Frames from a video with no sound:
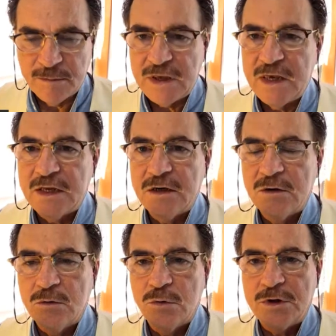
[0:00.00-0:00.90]
It
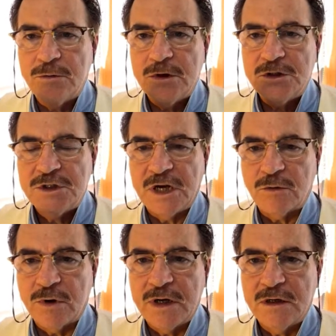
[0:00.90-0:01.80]
would
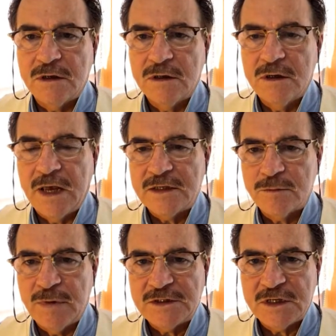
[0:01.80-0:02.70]
generate as
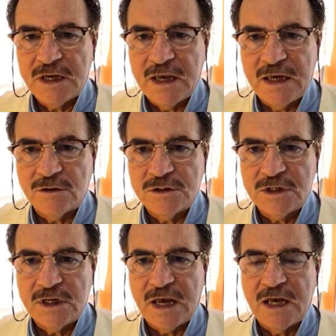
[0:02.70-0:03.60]
much
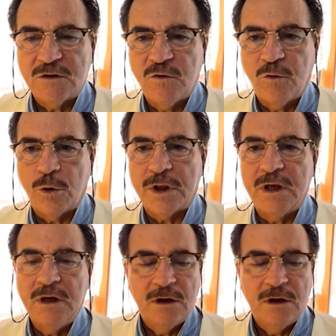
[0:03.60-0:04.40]
energy as 40